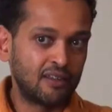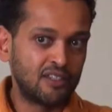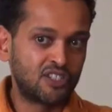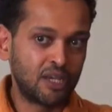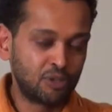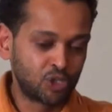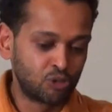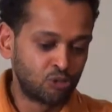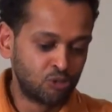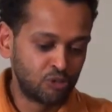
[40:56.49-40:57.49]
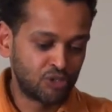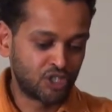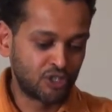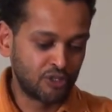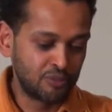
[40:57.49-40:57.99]
conceptual
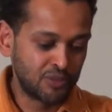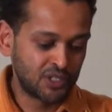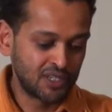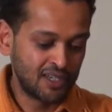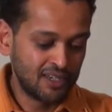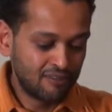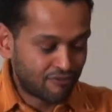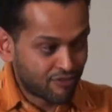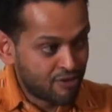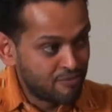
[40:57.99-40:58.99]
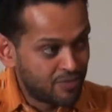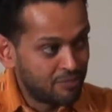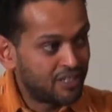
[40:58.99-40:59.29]
terms from the